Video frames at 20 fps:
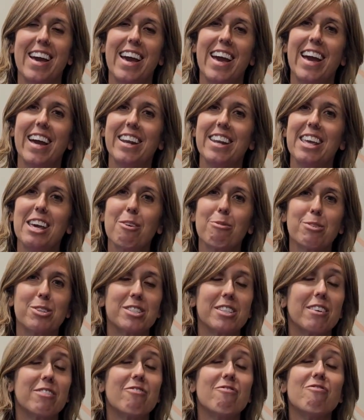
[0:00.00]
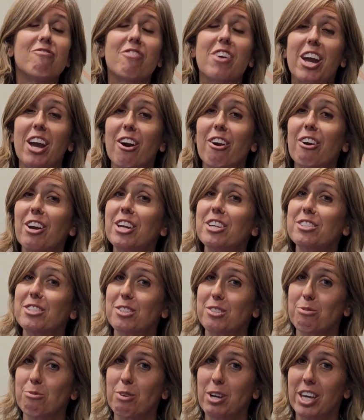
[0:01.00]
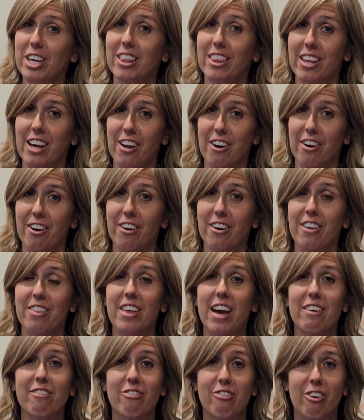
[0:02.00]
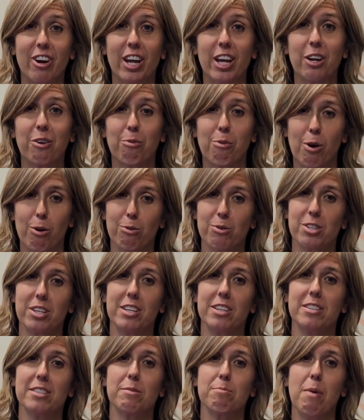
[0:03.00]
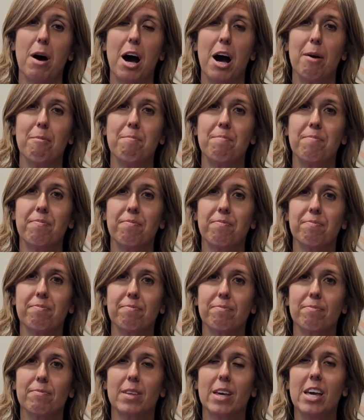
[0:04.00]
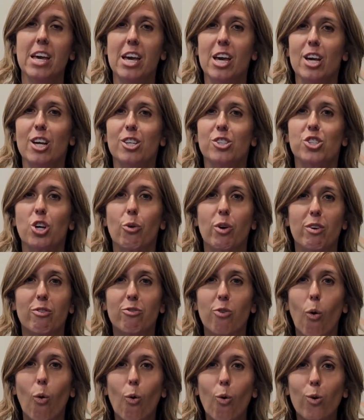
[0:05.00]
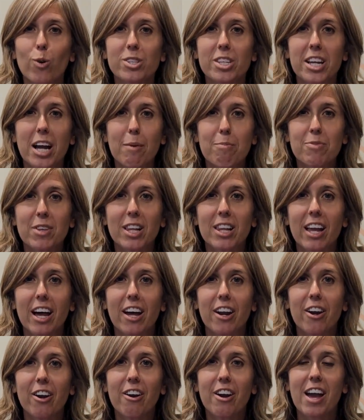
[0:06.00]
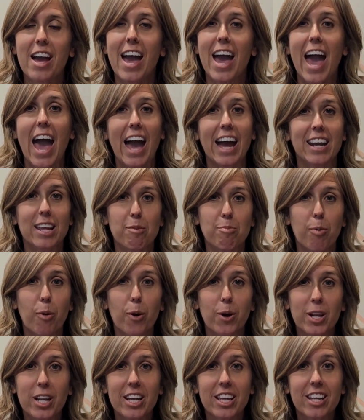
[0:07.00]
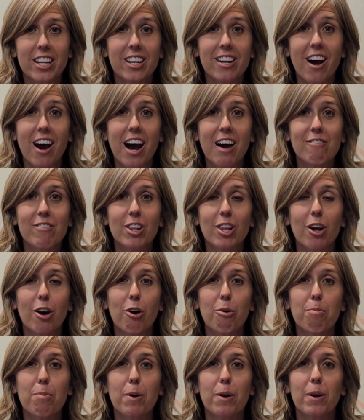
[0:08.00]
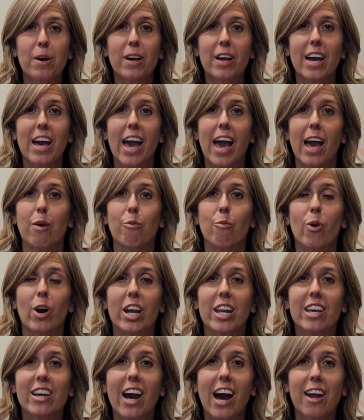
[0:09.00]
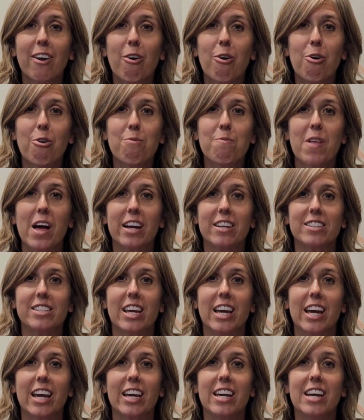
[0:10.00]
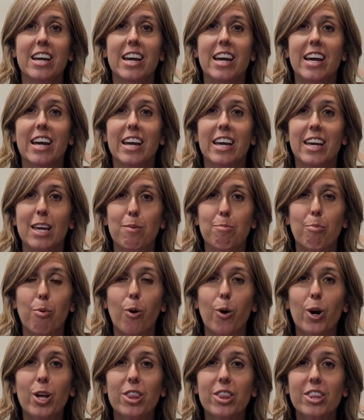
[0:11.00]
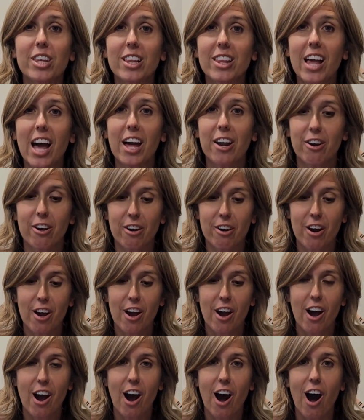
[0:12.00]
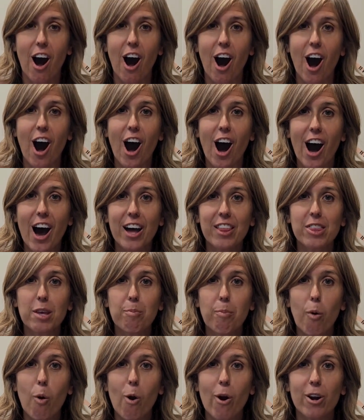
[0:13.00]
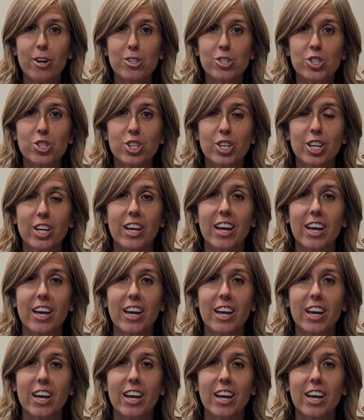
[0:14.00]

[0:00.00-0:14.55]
And it was a very sweet letter that Frank wrote to his mom. So he folded up the letter, and he put it in an envelope. And when he got home that day, he put the letter on the porch,